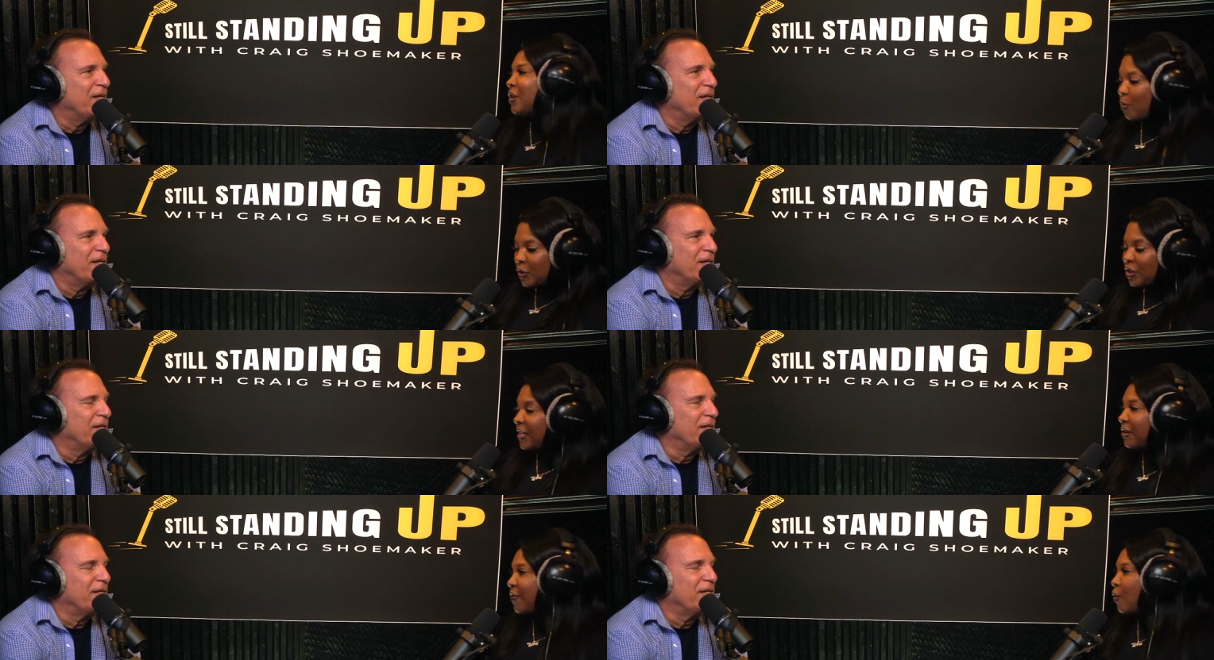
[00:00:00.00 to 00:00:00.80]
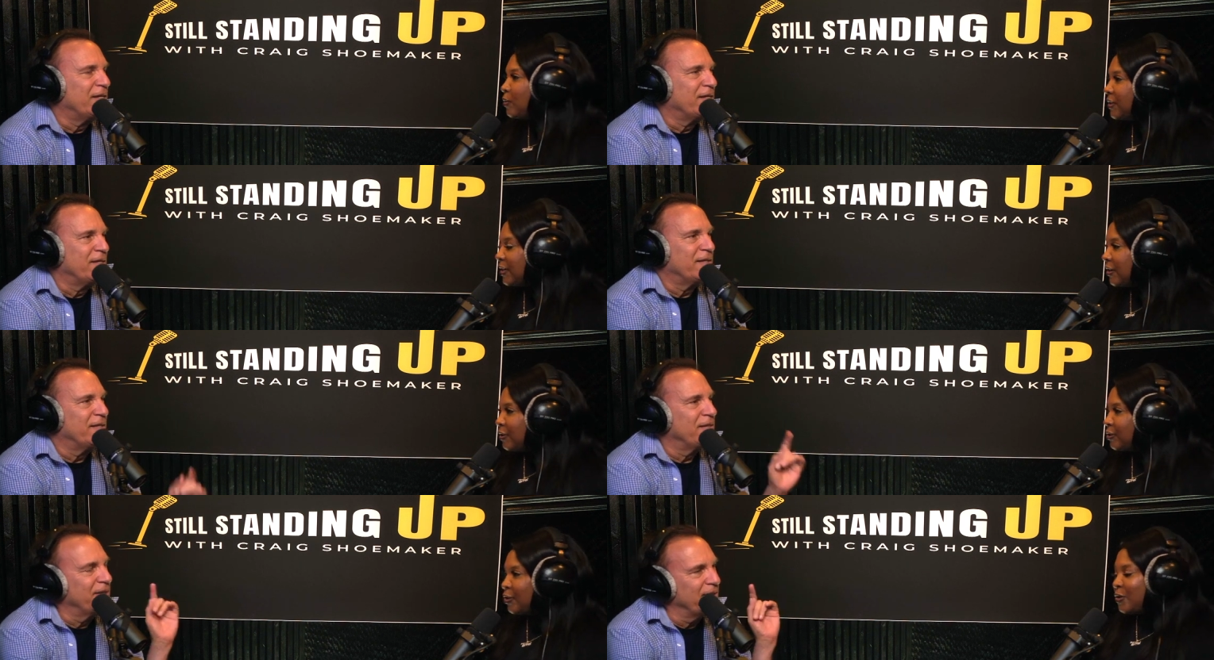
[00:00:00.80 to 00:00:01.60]
Speaker 1: don't want you to take phones in
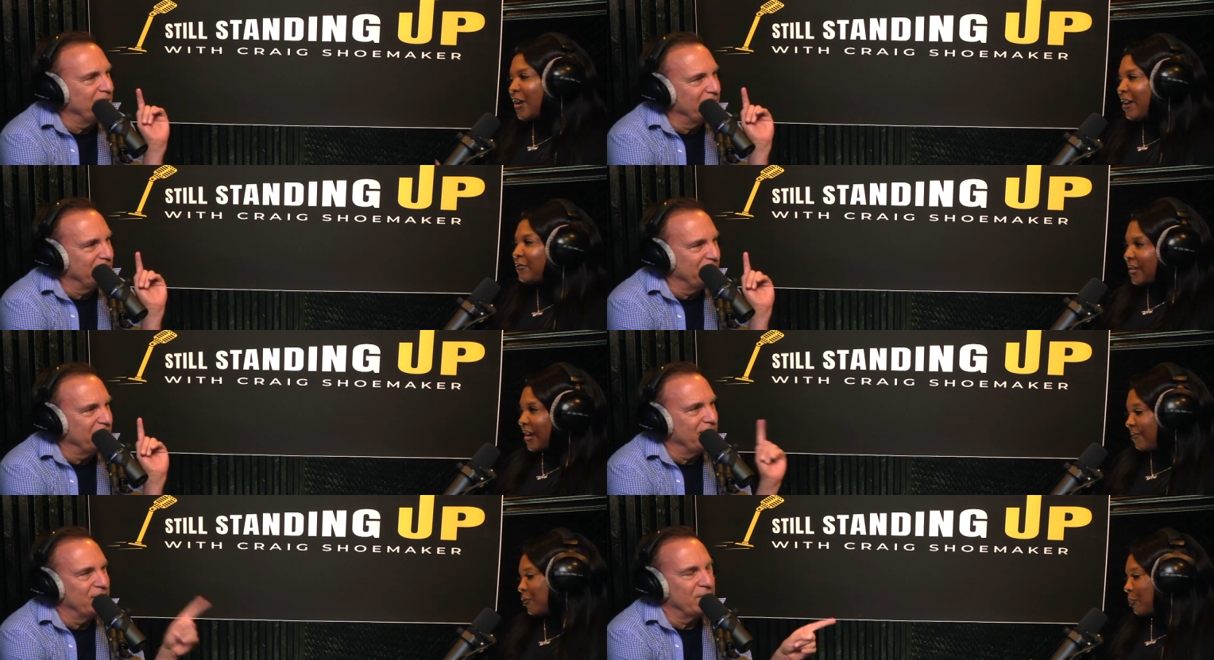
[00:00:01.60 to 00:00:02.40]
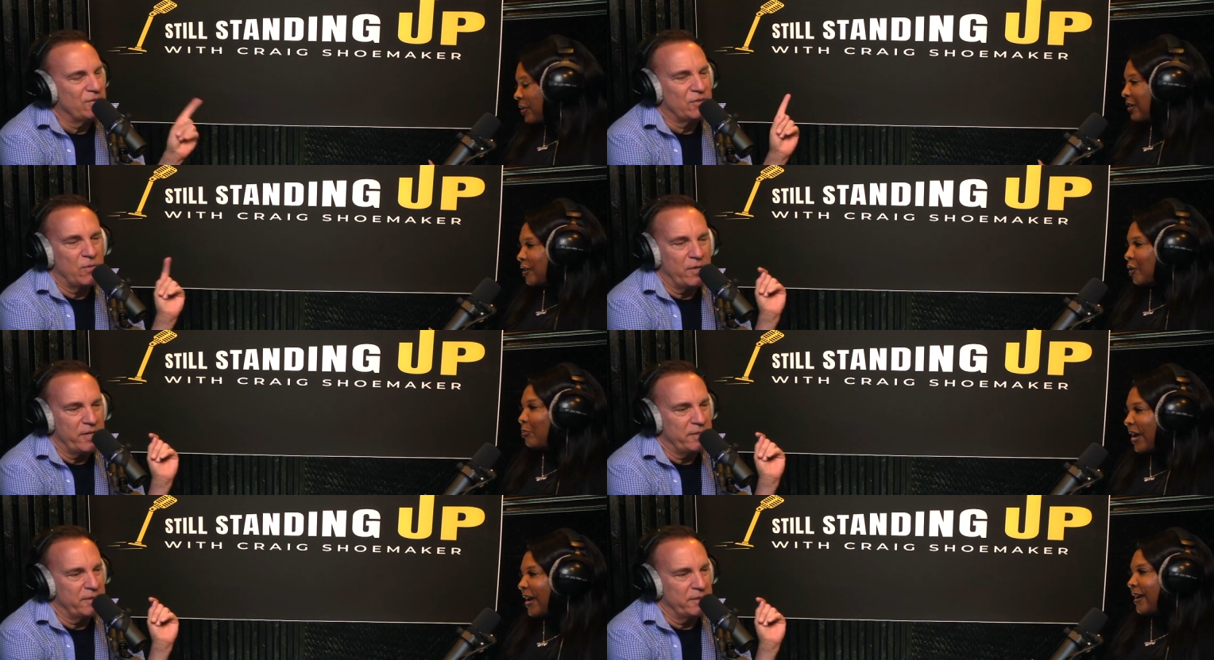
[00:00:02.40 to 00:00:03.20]
there, so you have to have your pen Tori, and your
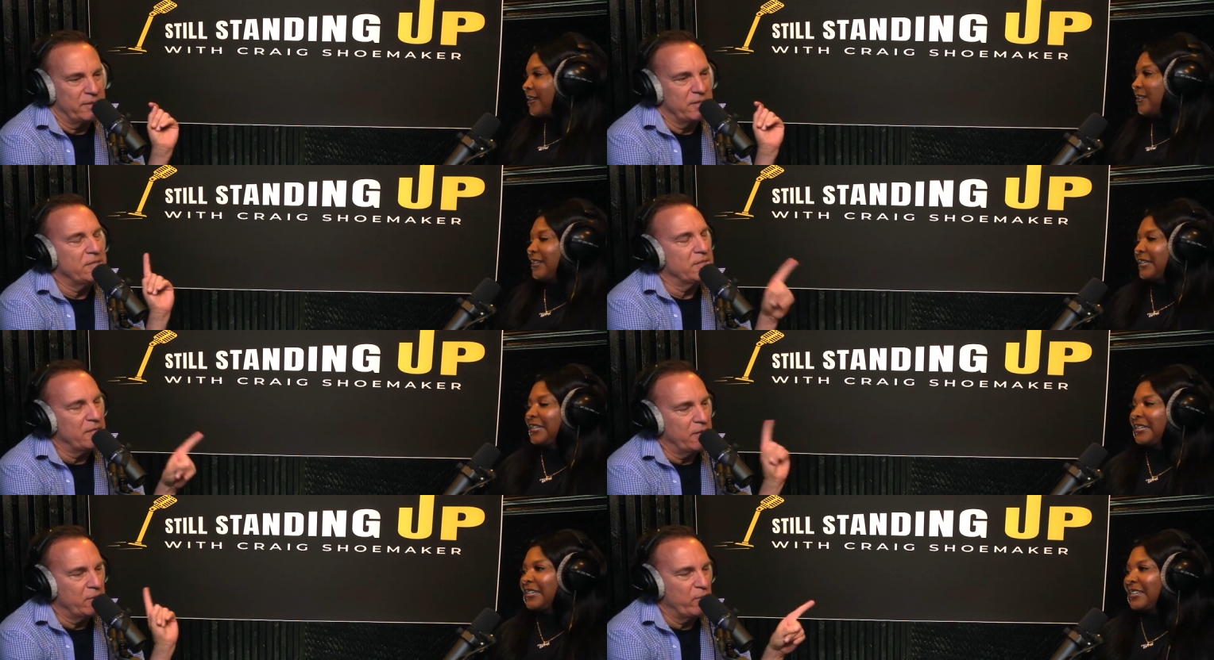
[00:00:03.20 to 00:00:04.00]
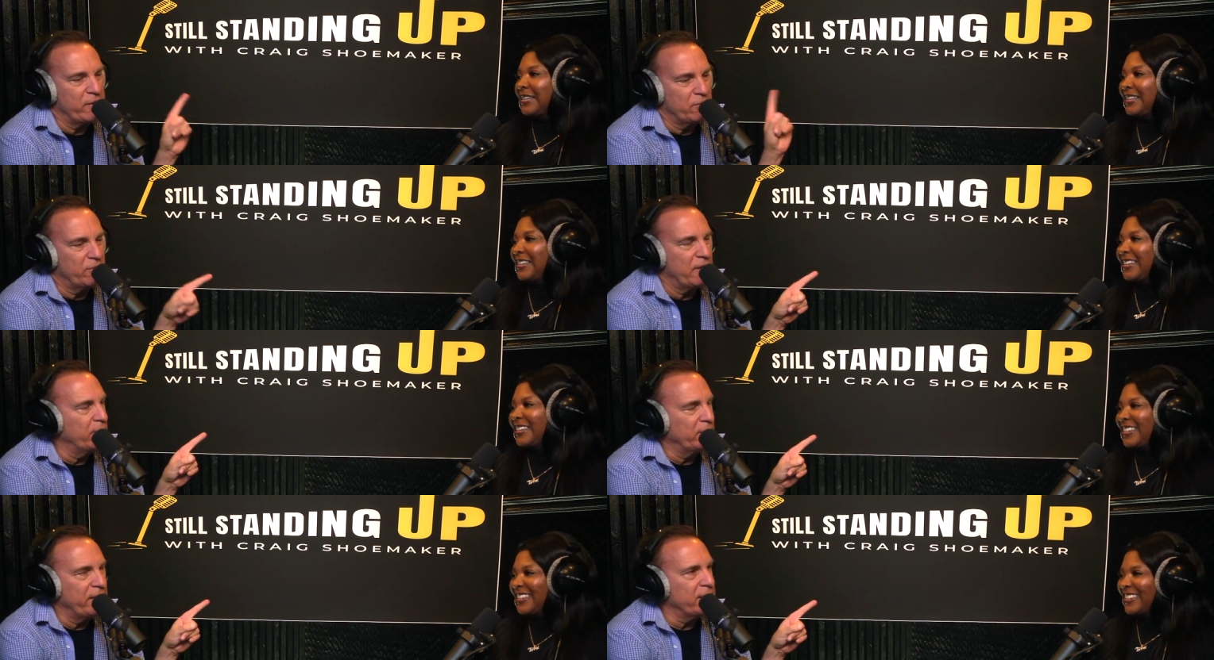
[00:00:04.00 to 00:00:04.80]
pad.
Speaker 2: This is another way you and I
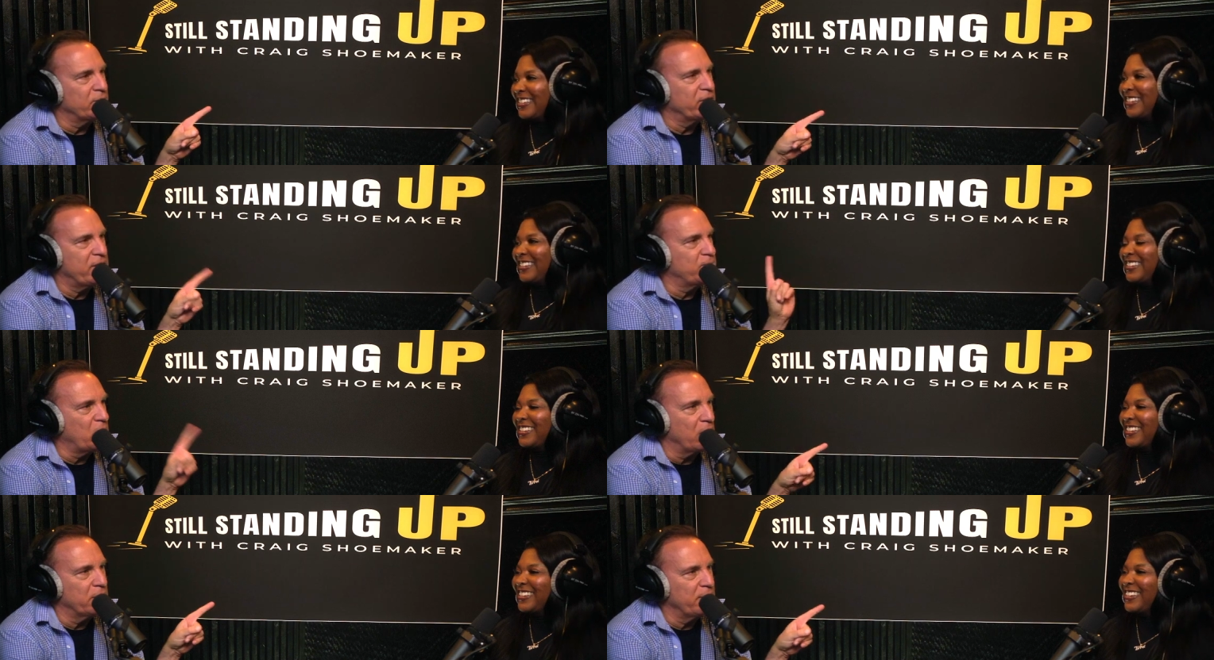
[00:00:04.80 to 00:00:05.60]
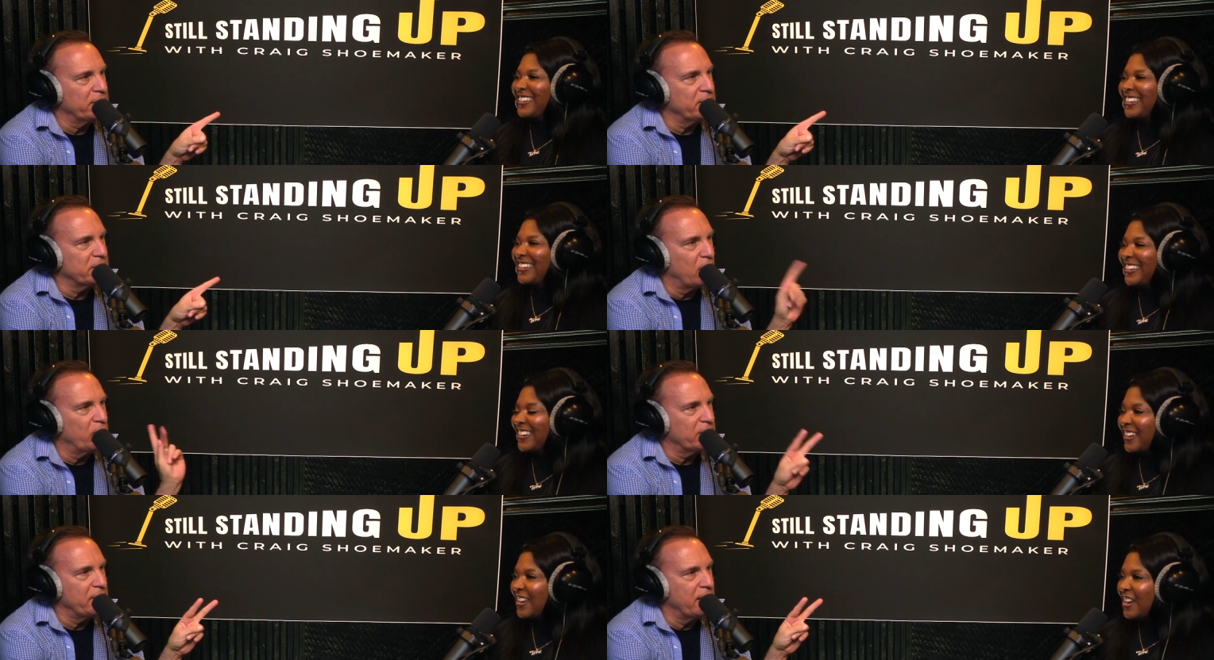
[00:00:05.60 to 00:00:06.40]
relate. We keep talking about this how
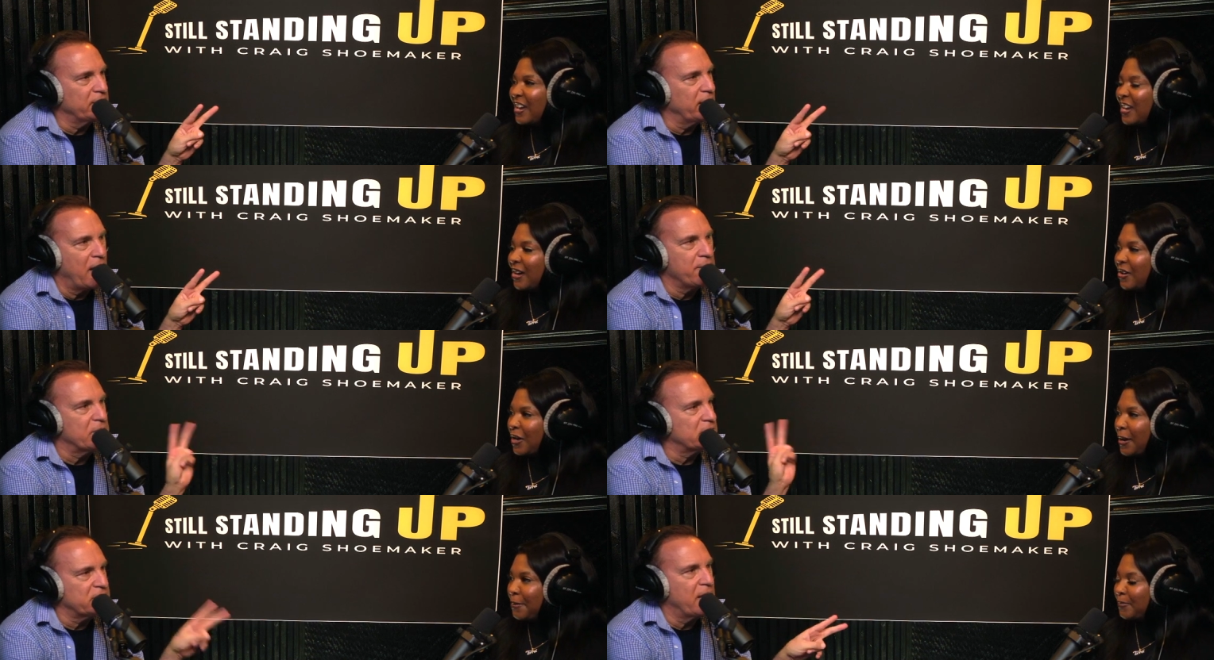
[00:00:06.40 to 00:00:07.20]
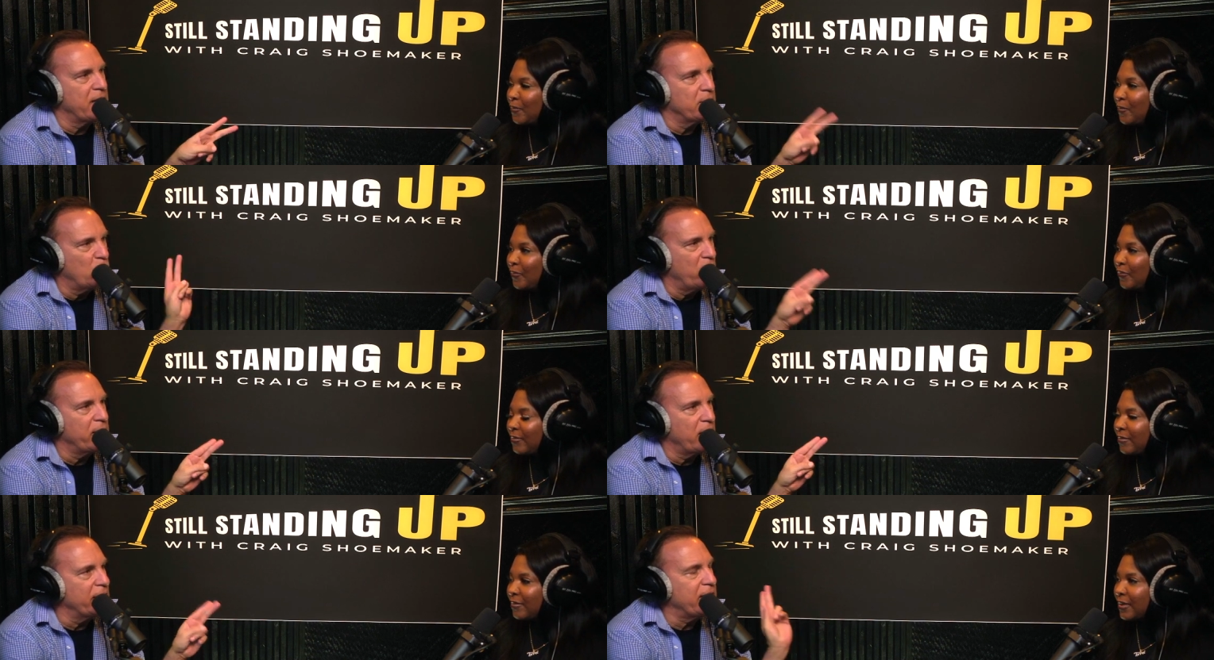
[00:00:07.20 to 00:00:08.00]
we're connected. I'm okay. the same
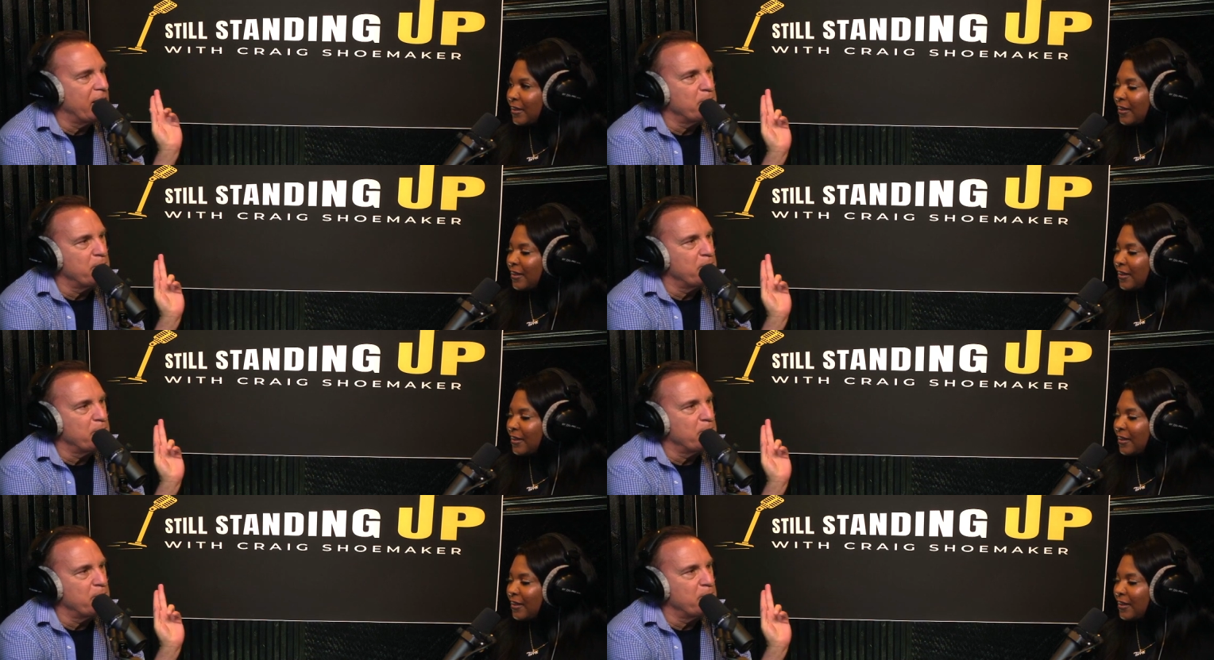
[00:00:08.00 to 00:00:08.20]
way. I can't